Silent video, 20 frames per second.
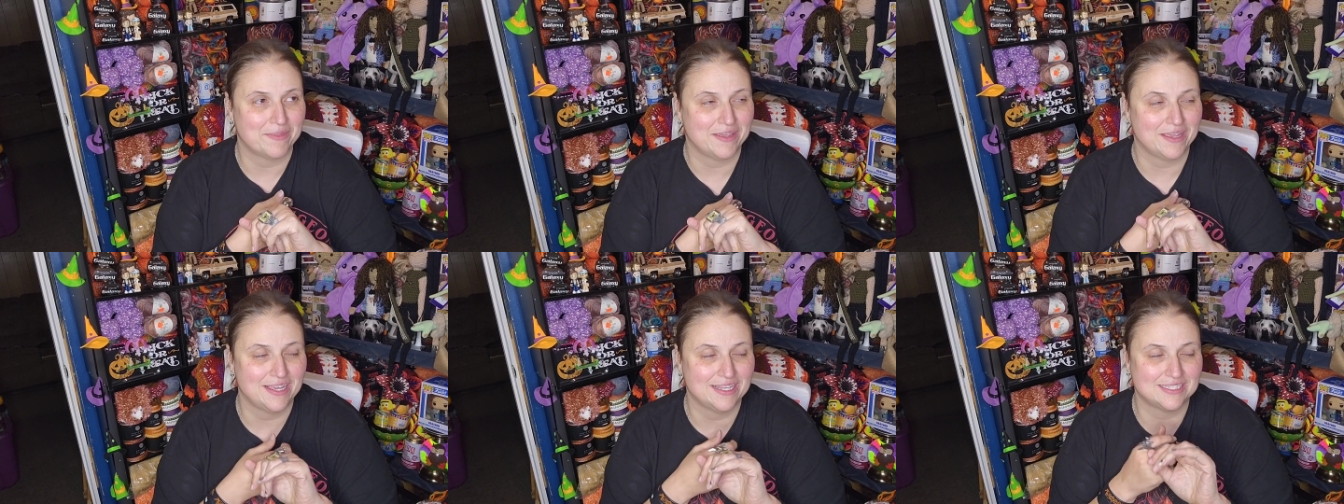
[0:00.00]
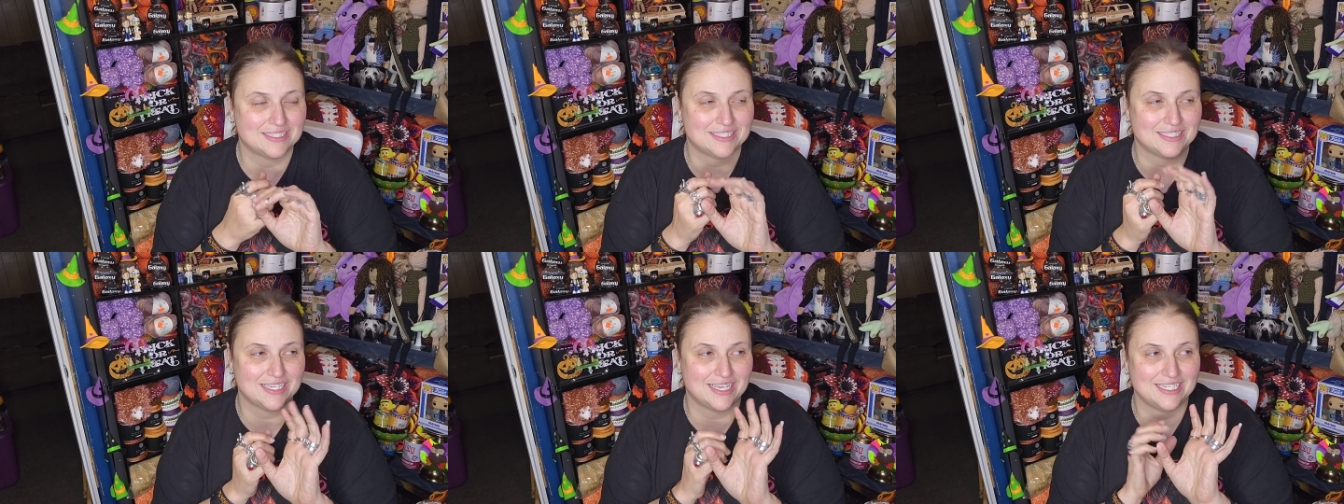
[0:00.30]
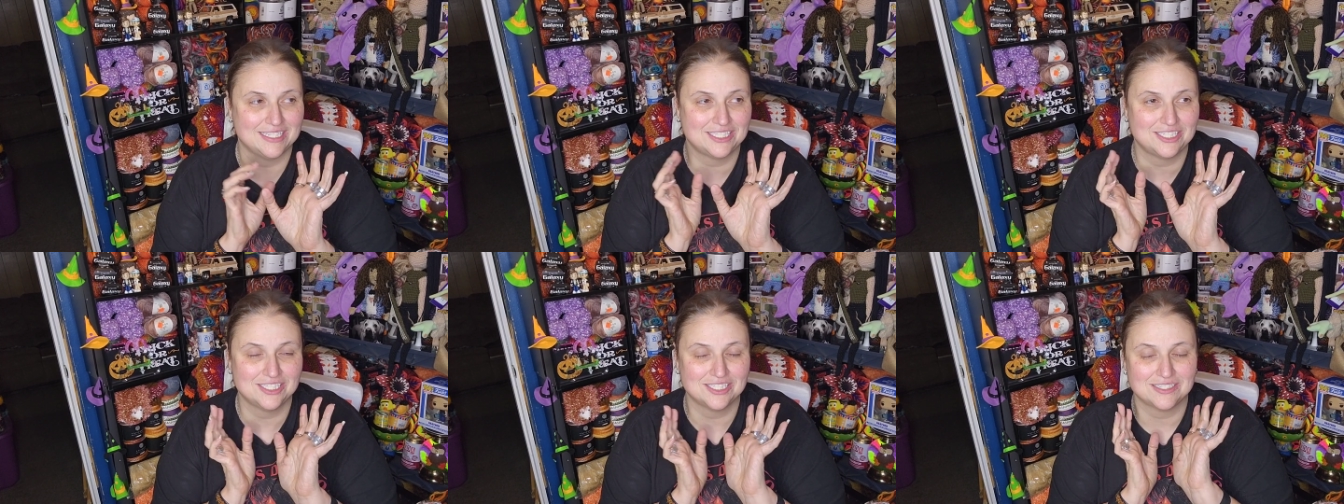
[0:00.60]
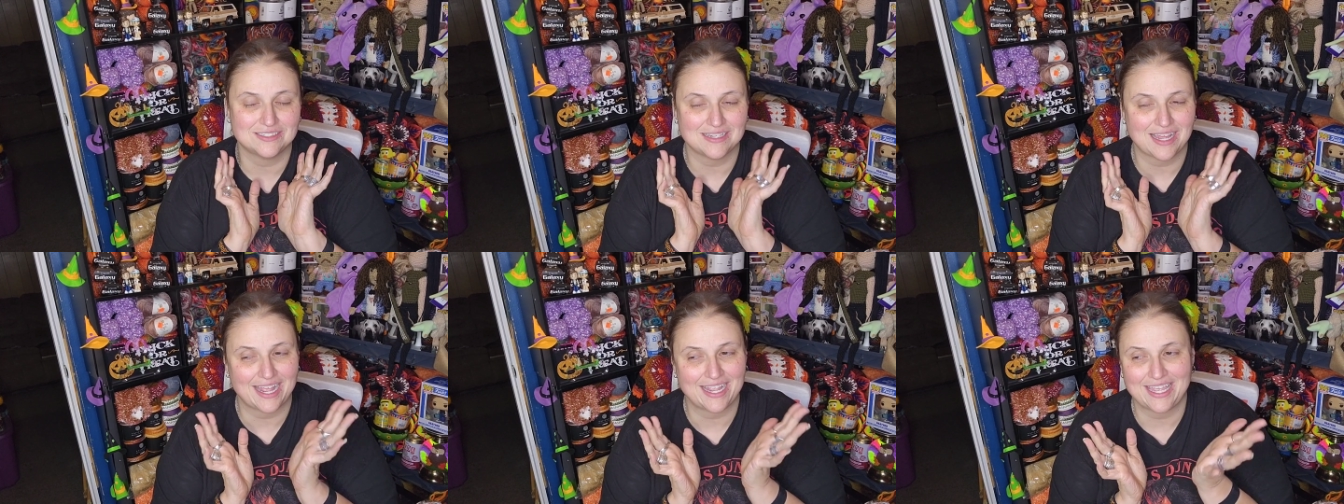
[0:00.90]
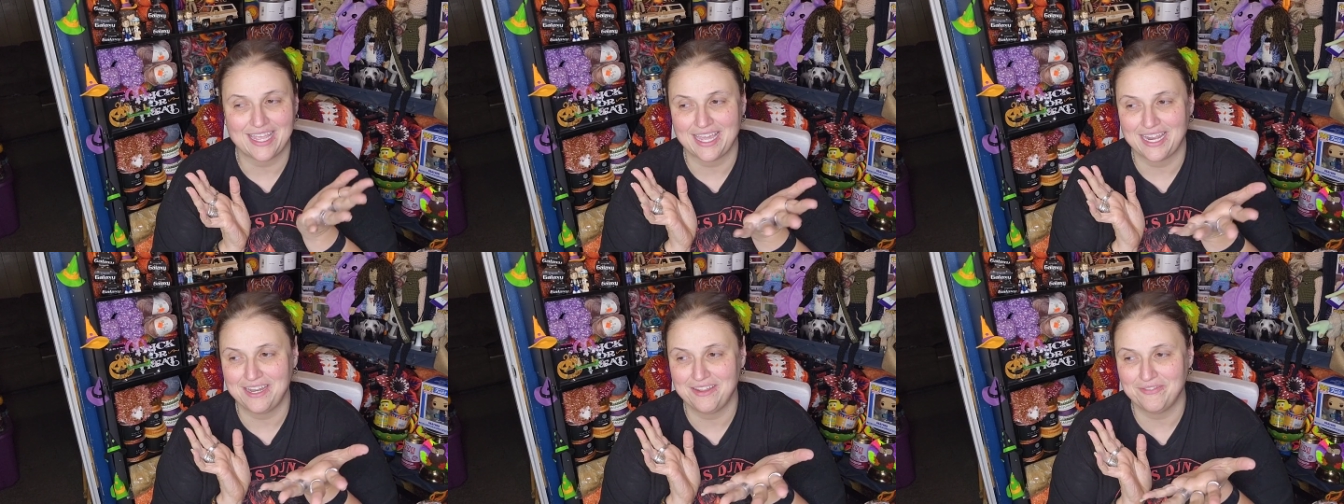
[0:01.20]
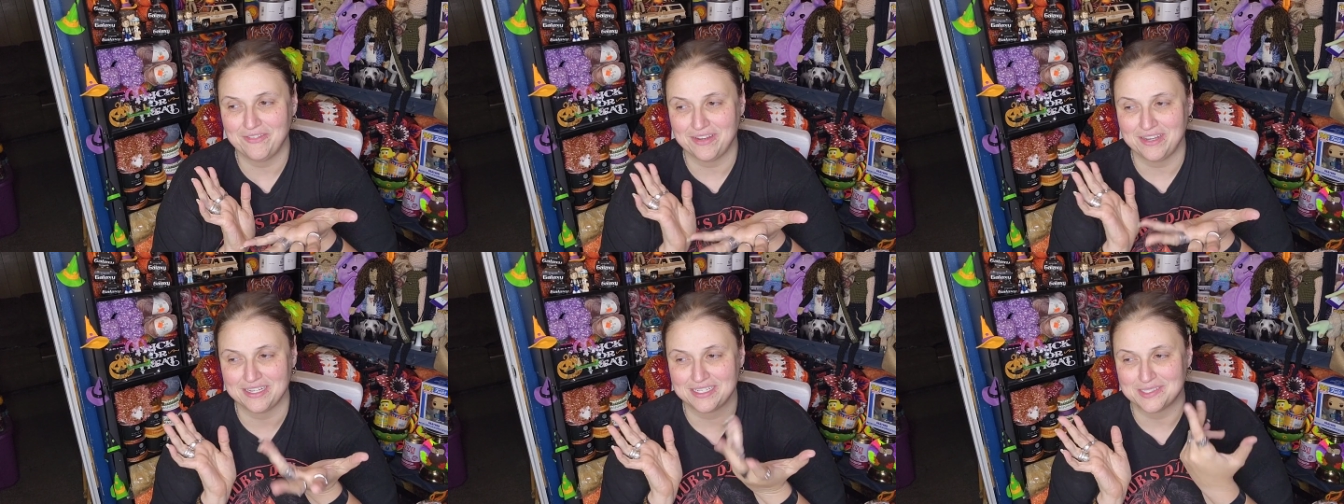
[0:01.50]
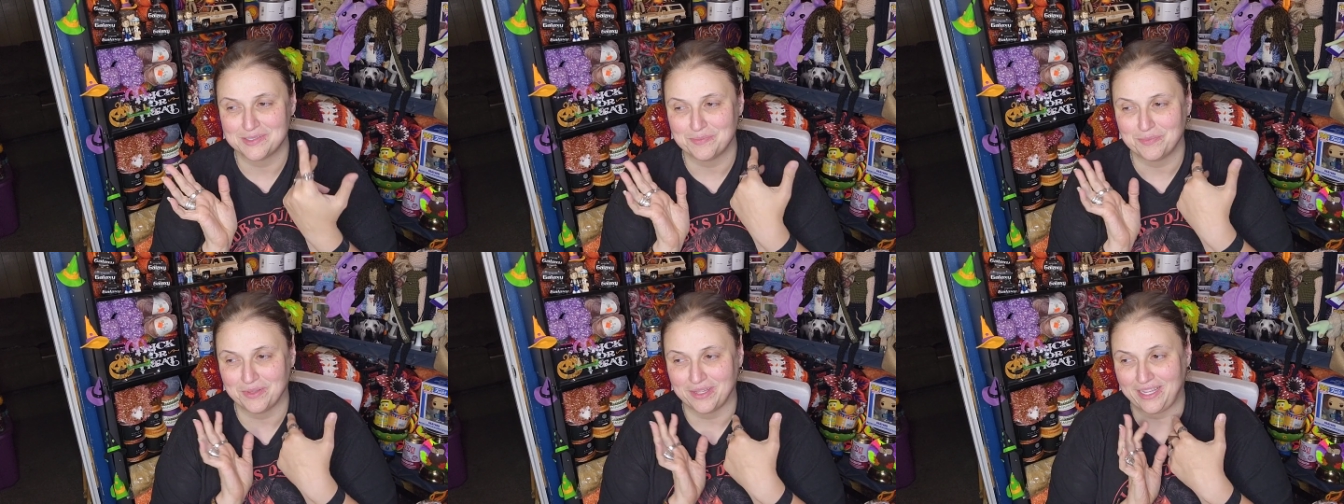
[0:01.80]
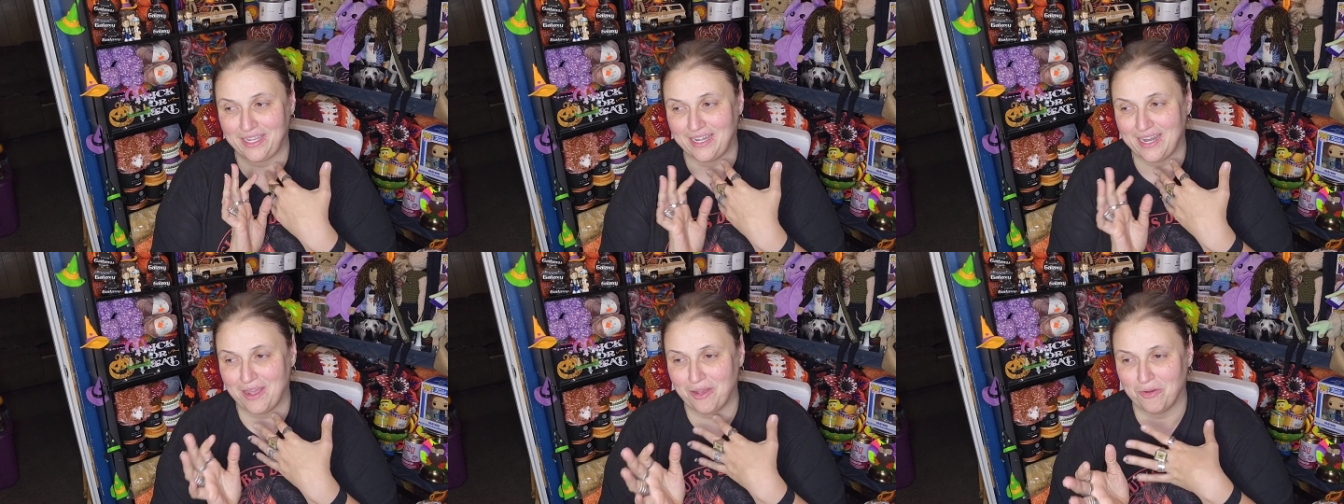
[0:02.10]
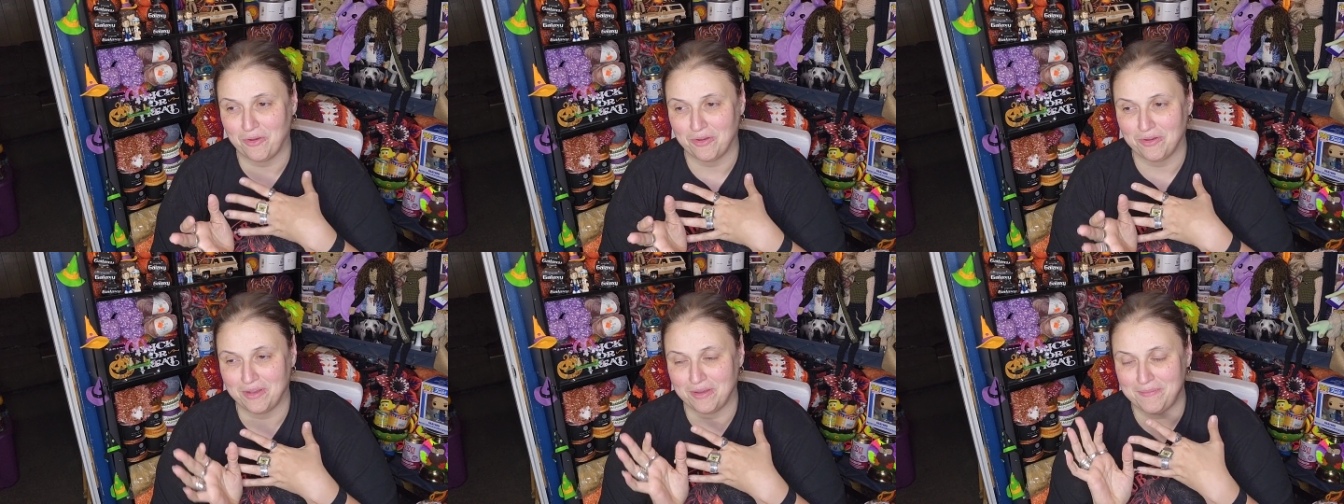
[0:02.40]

It's it's just I can't even explain how